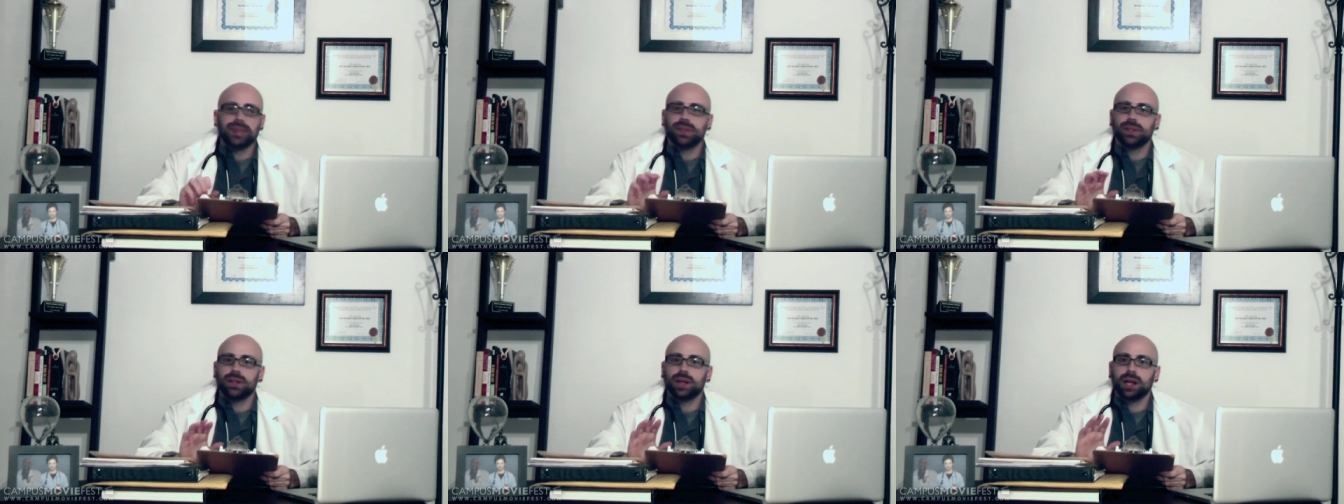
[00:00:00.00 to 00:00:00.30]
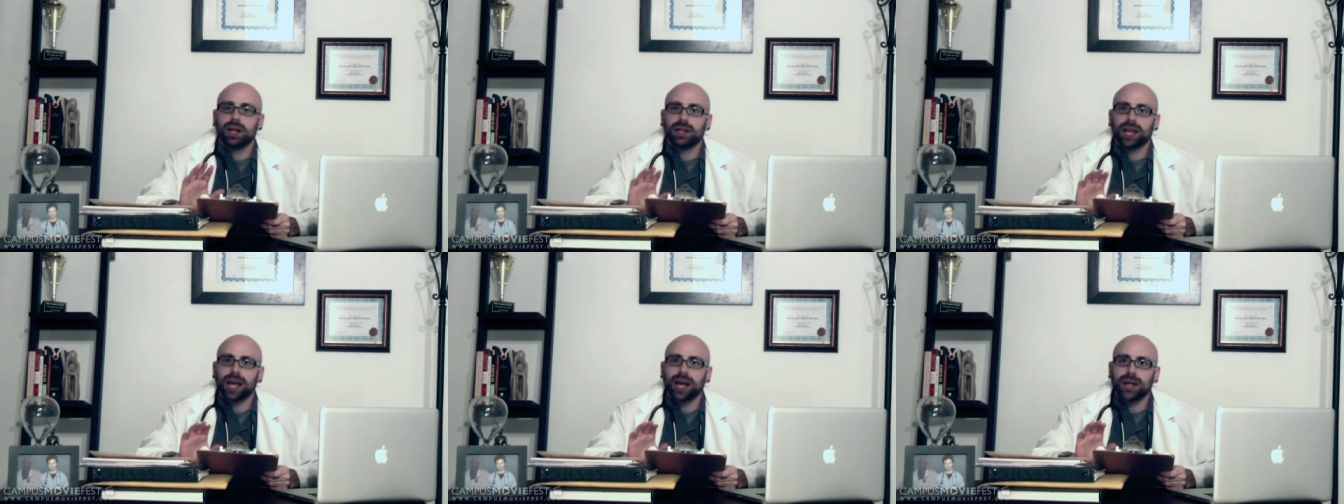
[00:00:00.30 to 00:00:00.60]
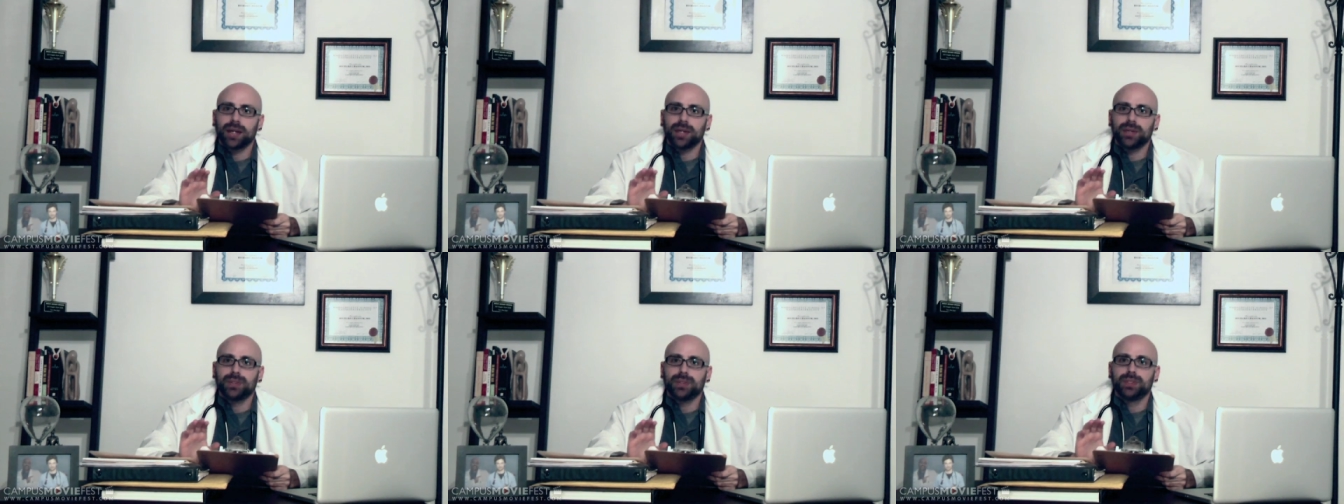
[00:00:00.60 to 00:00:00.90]
They'll
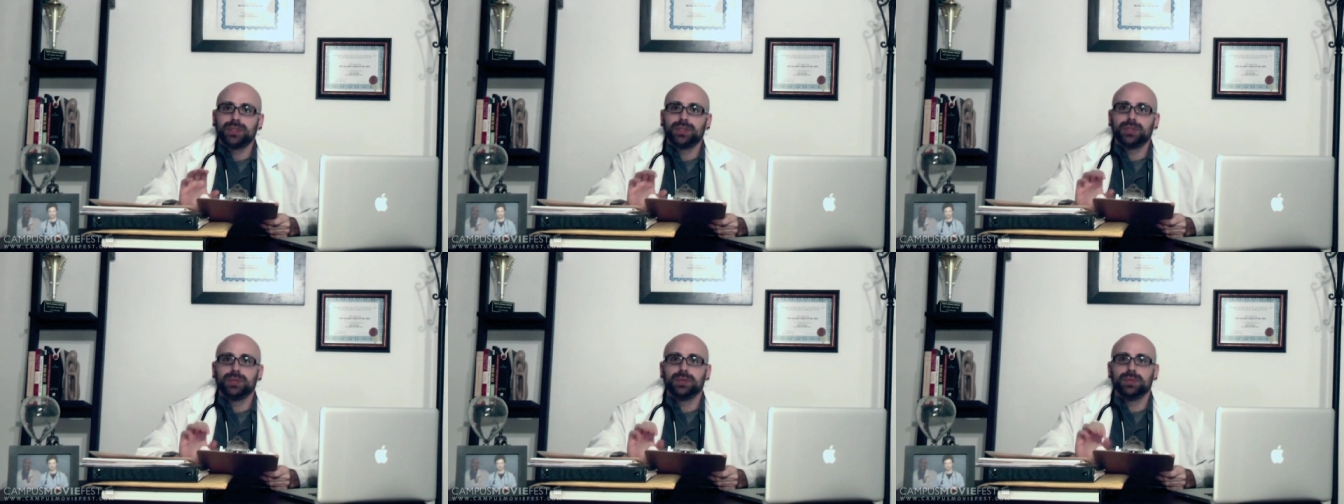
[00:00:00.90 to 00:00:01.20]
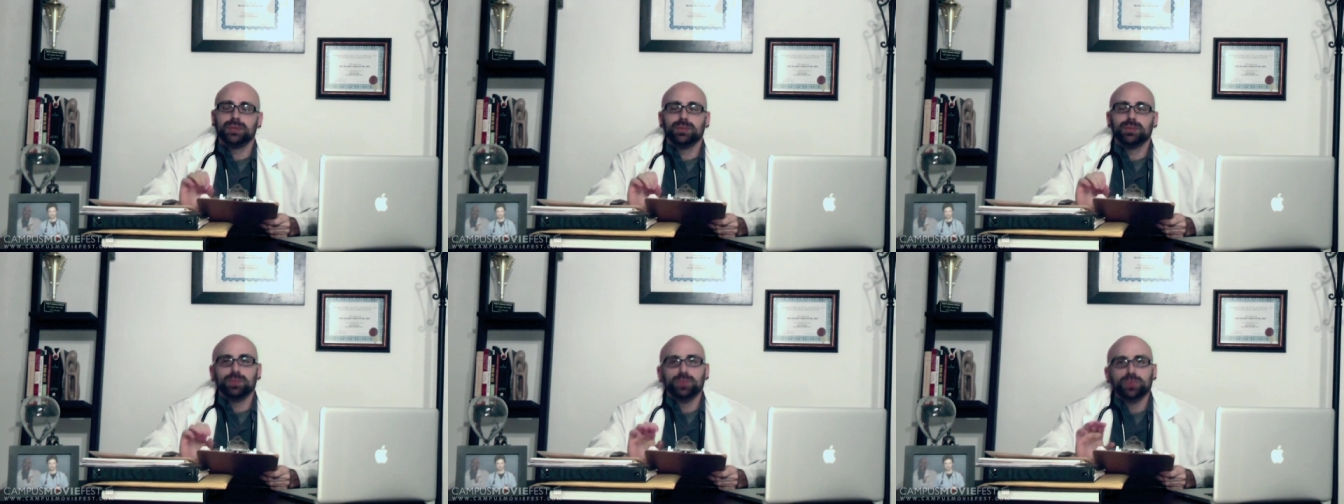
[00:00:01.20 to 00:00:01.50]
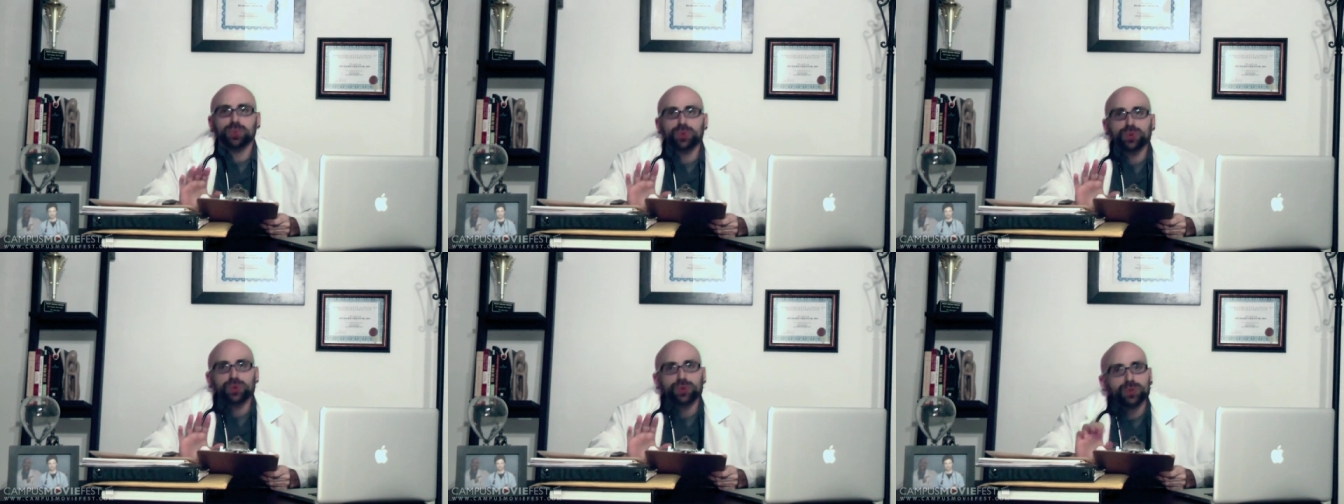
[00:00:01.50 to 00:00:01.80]
allow you to
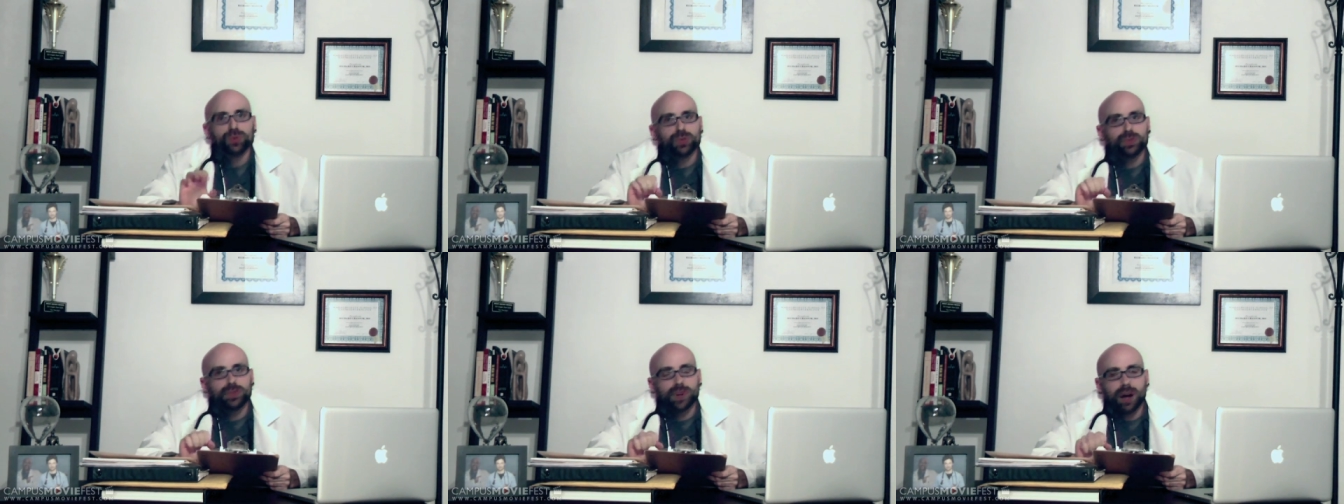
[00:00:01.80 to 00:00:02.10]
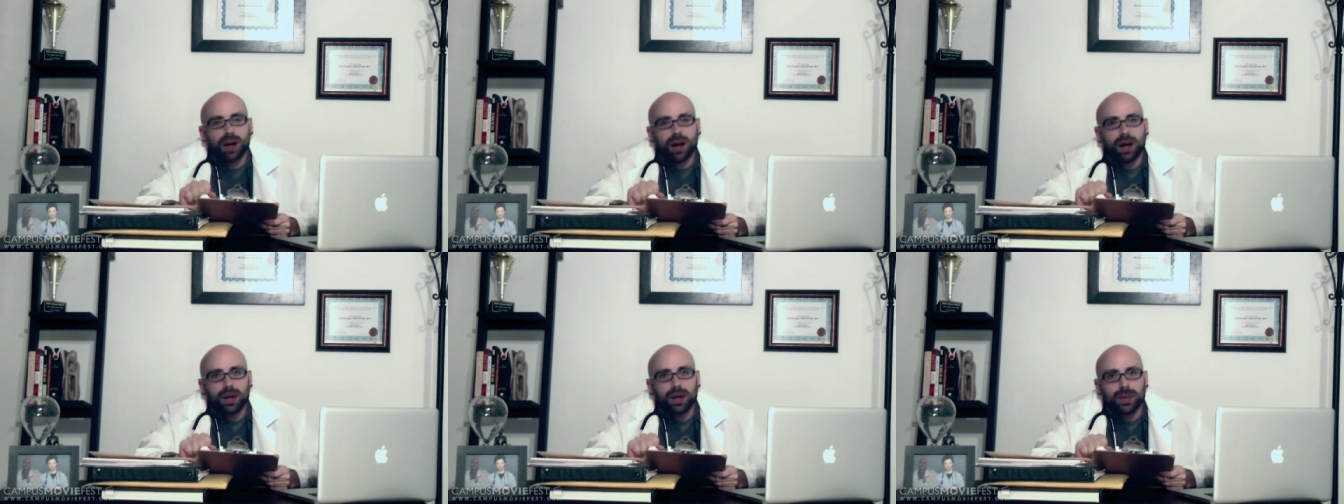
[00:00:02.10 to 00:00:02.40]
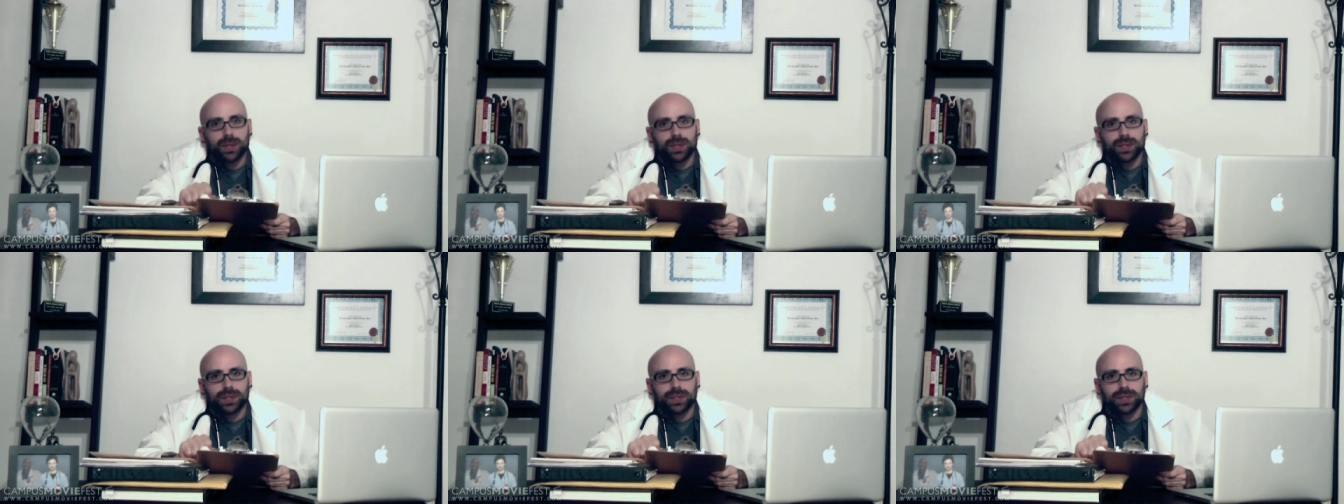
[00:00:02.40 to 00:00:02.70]
move
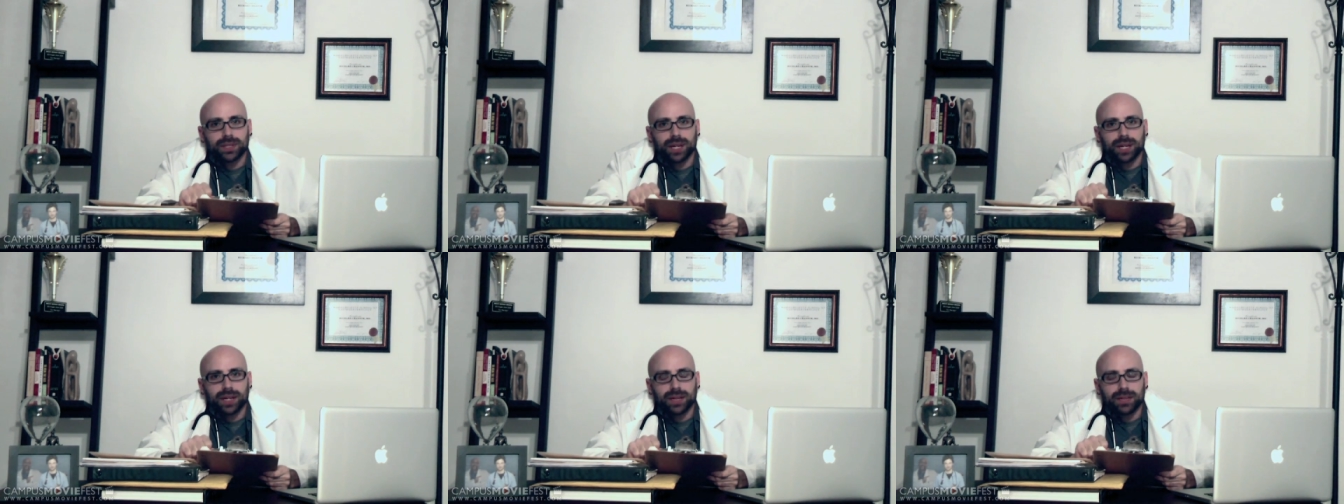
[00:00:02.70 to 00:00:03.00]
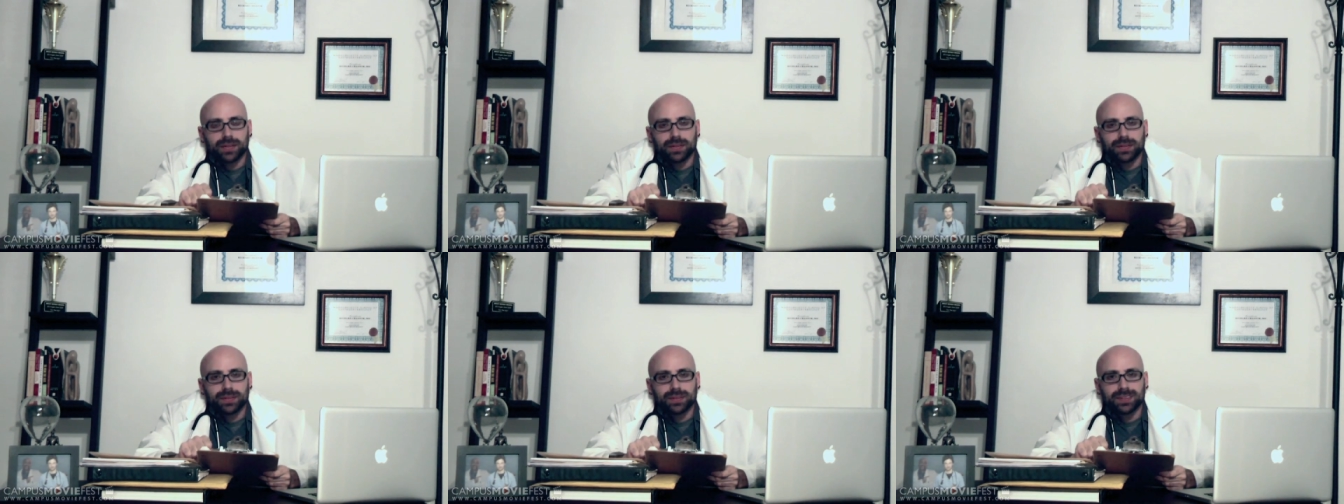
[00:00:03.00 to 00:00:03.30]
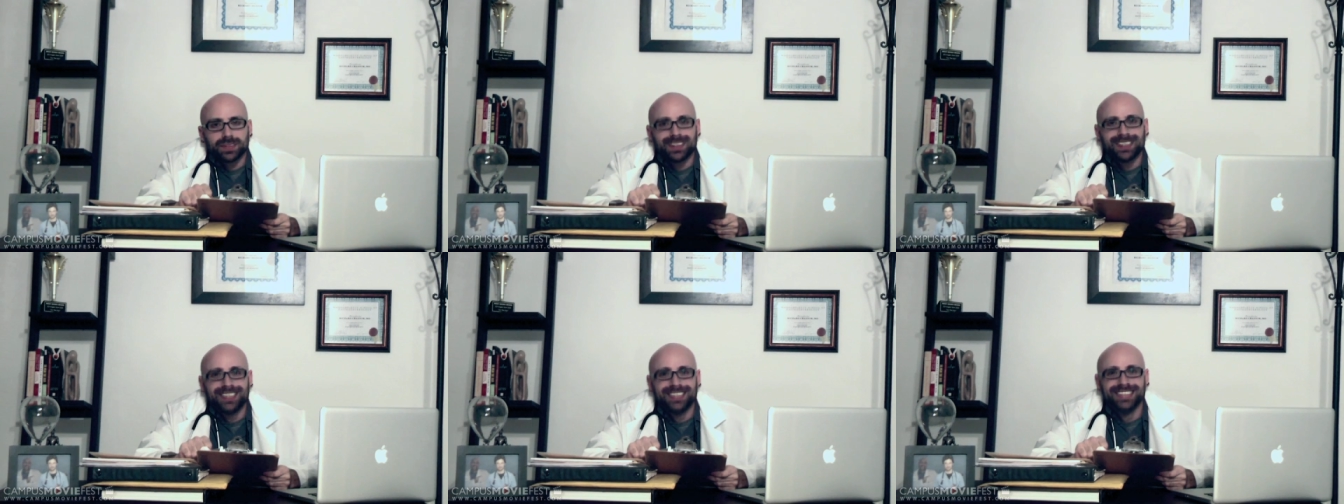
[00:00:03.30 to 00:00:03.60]
on with your life.
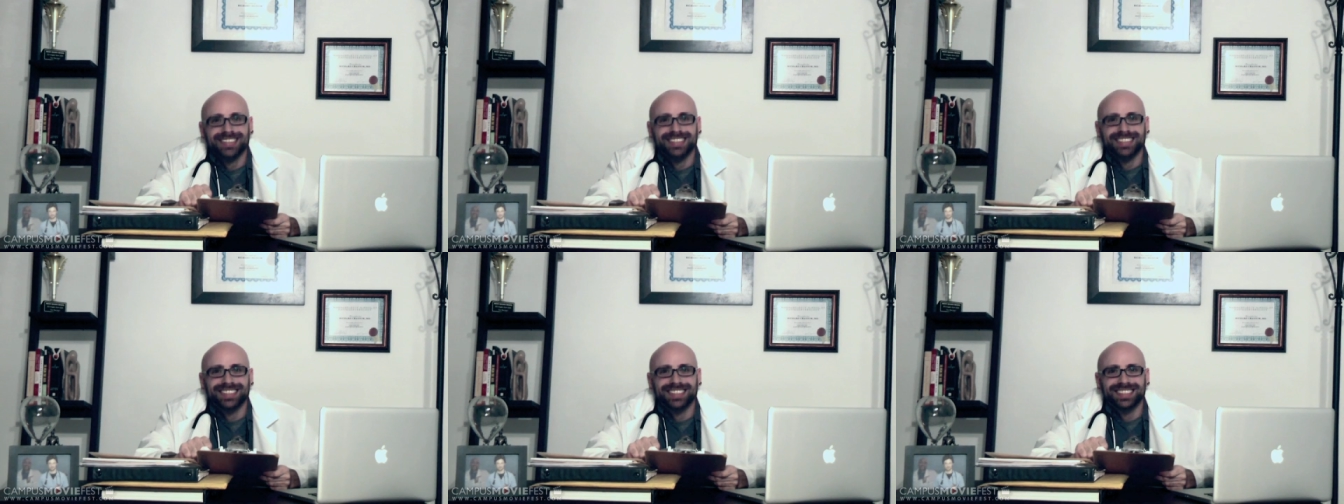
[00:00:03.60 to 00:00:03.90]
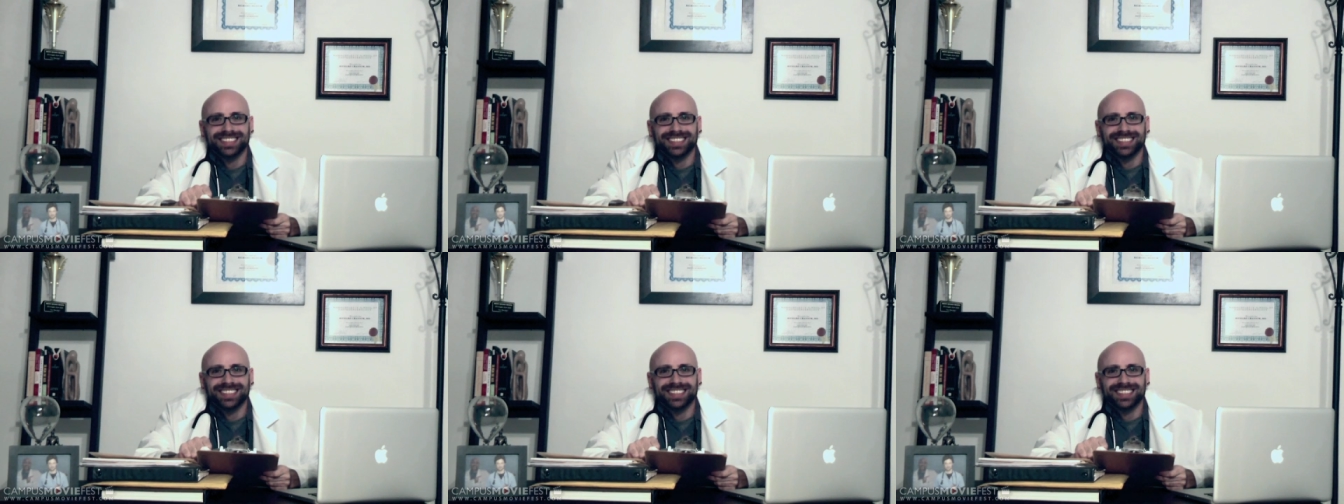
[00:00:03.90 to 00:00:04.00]
hmm.